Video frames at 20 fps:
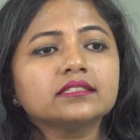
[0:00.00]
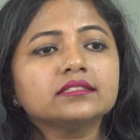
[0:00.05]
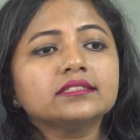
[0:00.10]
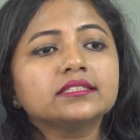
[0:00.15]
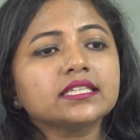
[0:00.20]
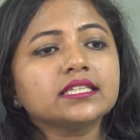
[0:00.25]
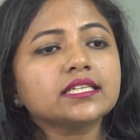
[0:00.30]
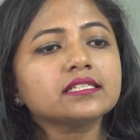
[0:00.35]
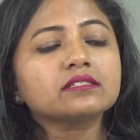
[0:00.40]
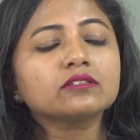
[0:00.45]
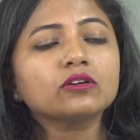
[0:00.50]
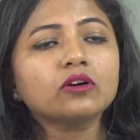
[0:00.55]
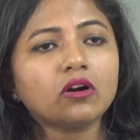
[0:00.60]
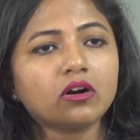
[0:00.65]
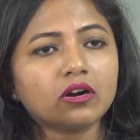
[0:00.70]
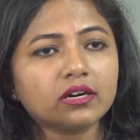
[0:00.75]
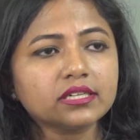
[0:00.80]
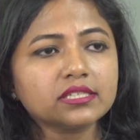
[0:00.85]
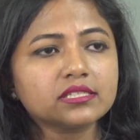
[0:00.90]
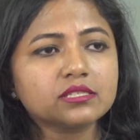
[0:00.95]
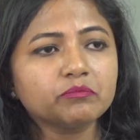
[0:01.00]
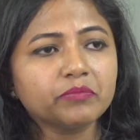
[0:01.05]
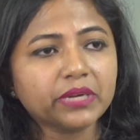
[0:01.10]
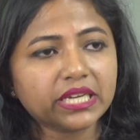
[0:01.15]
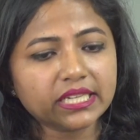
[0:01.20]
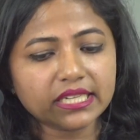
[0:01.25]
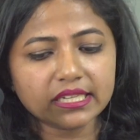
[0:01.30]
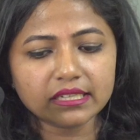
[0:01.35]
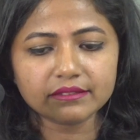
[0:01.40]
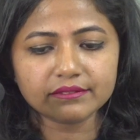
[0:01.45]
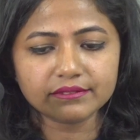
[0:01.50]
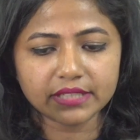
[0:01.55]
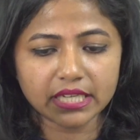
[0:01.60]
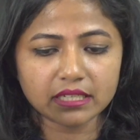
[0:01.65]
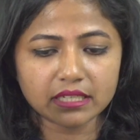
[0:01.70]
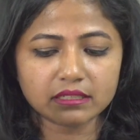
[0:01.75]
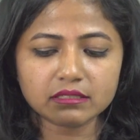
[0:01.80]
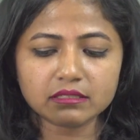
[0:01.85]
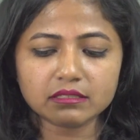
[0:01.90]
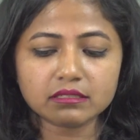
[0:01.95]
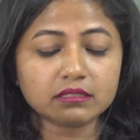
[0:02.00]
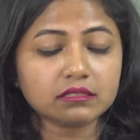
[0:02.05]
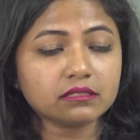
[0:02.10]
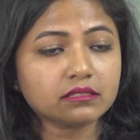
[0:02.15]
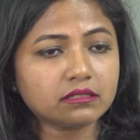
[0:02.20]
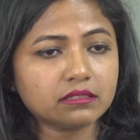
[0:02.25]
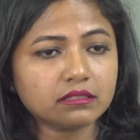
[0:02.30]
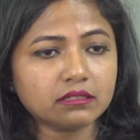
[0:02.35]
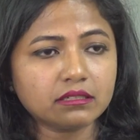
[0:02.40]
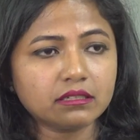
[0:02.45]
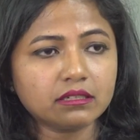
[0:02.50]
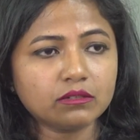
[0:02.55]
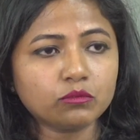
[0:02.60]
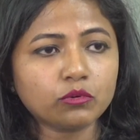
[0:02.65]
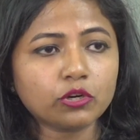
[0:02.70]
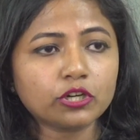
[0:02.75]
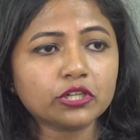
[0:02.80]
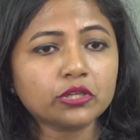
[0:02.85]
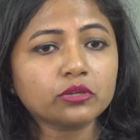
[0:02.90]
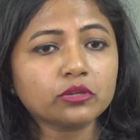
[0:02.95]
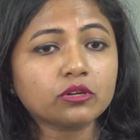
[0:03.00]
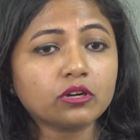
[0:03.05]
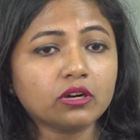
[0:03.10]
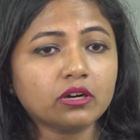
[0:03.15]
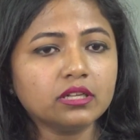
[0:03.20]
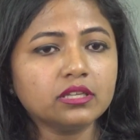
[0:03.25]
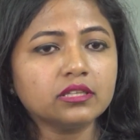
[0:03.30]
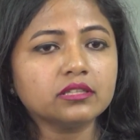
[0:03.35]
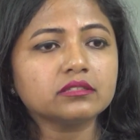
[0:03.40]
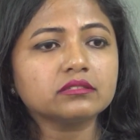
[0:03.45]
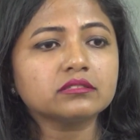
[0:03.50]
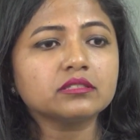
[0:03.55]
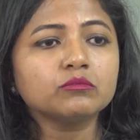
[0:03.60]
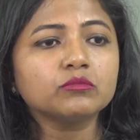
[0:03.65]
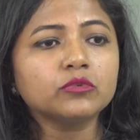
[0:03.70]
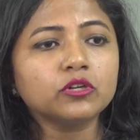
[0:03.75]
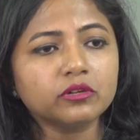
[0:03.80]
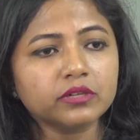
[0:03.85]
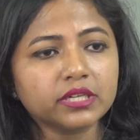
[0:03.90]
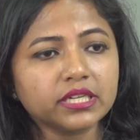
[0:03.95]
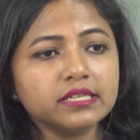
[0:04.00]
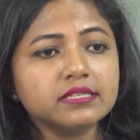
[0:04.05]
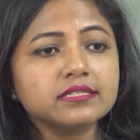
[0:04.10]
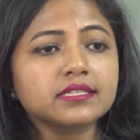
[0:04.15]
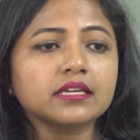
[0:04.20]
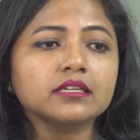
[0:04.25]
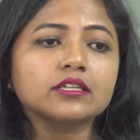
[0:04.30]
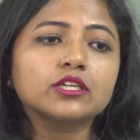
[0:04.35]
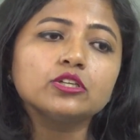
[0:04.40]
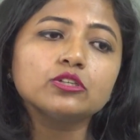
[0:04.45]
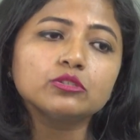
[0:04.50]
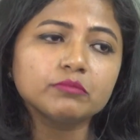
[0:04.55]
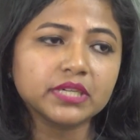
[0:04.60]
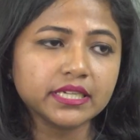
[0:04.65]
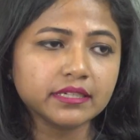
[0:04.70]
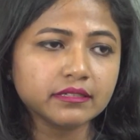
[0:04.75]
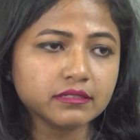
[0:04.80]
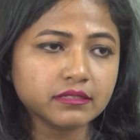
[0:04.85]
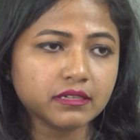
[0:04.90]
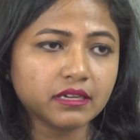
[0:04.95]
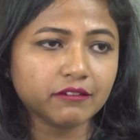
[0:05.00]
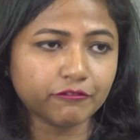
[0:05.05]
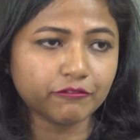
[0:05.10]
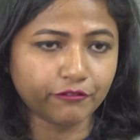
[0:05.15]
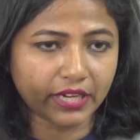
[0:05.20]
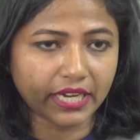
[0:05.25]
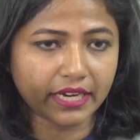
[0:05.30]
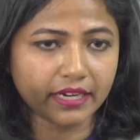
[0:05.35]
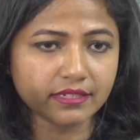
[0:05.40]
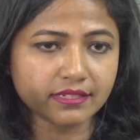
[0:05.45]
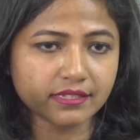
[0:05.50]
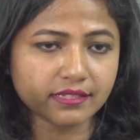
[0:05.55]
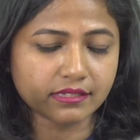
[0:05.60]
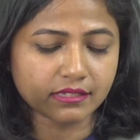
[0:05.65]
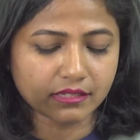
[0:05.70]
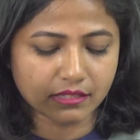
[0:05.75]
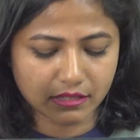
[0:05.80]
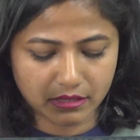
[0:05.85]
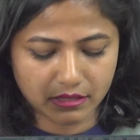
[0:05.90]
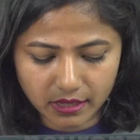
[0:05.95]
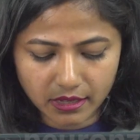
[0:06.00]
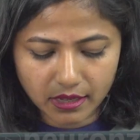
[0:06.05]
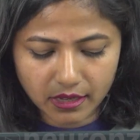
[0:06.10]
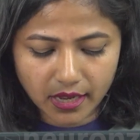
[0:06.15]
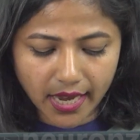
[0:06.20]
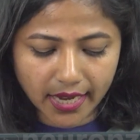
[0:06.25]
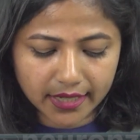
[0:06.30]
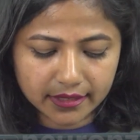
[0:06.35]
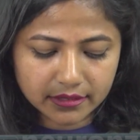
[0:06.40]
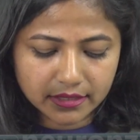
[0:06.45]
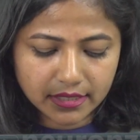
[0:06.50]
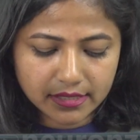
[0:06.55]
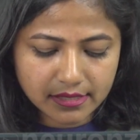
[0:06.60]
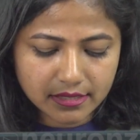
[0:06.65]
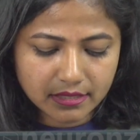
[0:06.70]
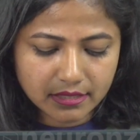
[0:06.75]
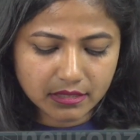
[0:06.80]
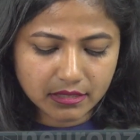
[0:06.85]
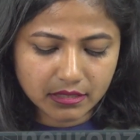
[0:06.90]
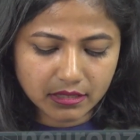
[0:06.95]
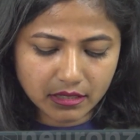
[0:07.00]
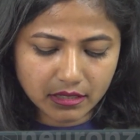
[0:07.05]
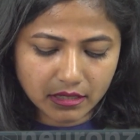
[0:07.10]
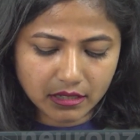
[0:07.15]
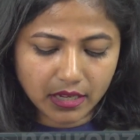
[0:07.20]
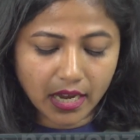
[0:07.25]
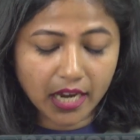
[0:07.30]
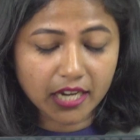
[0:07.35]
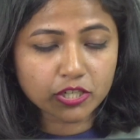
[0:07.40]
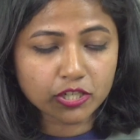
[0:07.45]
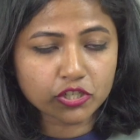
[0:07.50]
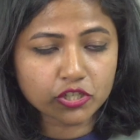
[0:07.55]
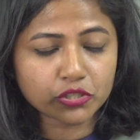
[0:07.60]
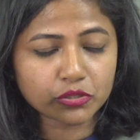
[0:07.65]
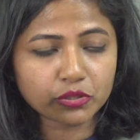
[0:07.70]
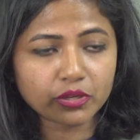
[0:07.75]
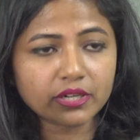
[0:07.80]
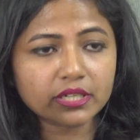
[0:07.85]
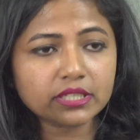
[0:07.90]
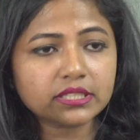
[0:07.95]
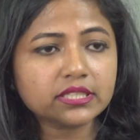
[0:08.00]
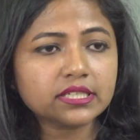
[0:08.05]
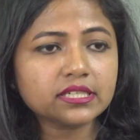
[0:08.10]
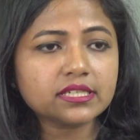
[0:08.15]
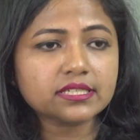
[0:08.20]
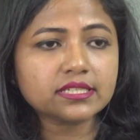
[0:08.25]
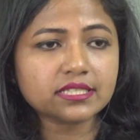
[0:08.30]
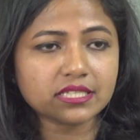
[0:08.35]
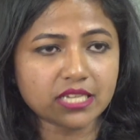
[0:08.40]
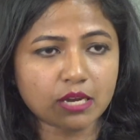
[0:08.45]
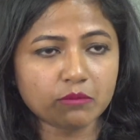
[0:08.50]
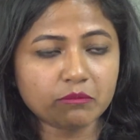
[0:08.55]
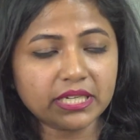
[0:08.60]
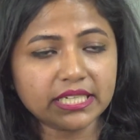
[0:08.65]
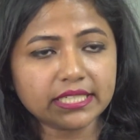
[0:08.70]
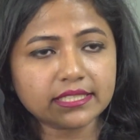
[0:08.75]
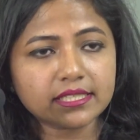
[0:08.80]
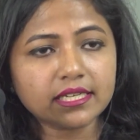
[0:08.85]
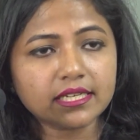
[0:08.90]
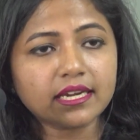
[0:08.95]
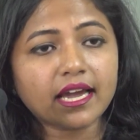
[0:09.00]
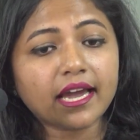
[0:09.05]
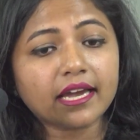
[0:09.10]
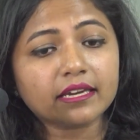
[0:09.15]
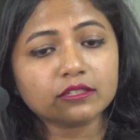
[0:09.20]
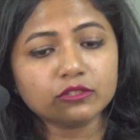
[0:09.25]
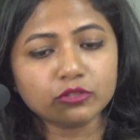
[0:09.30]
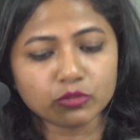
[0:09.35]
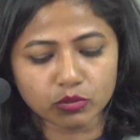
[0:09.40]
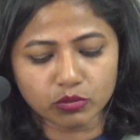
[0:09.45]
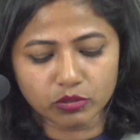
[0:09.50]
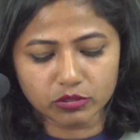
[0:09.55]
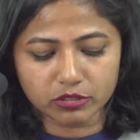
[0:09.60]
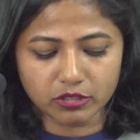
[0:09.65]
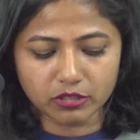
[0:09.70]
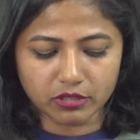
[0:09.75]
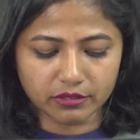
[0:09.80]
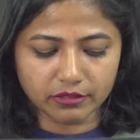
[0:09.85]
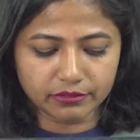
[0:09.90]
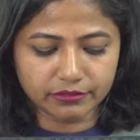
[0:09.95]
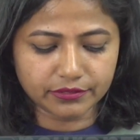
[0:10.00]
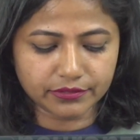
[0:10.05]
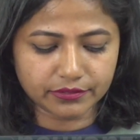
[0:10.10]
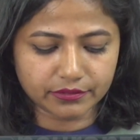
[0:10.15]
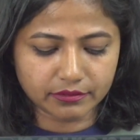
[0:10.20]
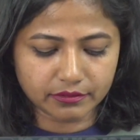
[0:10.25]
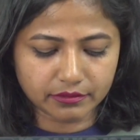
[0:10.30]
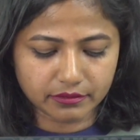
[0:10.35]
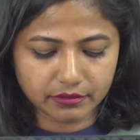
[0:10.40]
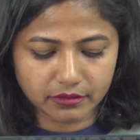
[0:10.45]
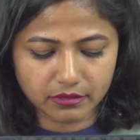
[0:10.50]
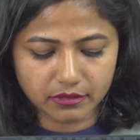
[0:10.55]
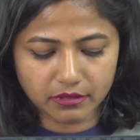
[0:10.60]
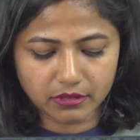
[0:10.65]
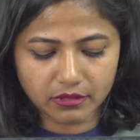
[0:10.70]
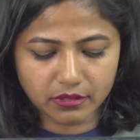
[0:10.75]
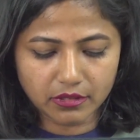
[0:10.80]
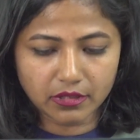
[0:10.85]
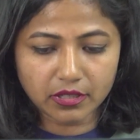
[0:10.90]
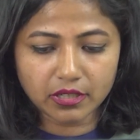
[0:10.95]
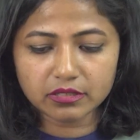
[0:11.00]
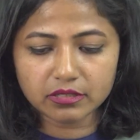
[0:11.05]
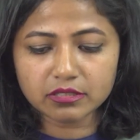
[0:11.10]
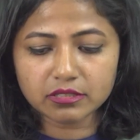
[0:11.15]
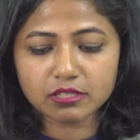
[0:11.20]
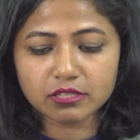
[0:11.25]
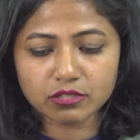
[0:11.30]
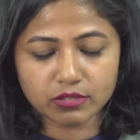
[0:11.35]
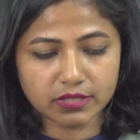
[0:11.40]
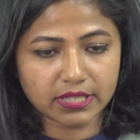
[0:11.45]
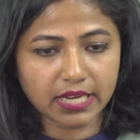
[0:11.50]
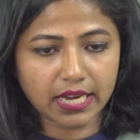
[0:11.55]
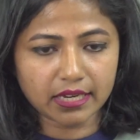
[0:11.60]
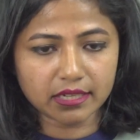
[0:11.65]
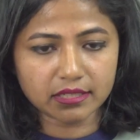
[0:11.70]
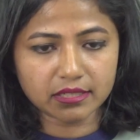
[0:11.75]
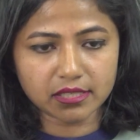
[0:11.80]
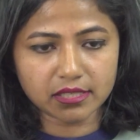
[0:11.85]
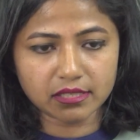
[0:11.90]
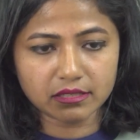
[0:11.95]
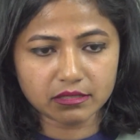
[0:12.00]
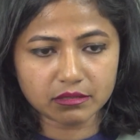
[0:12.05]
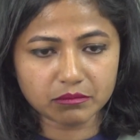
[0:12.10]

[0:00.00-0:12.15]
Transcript: these gods believed in what you call the morals and human affairs. And this ensured the stability and growth of the society.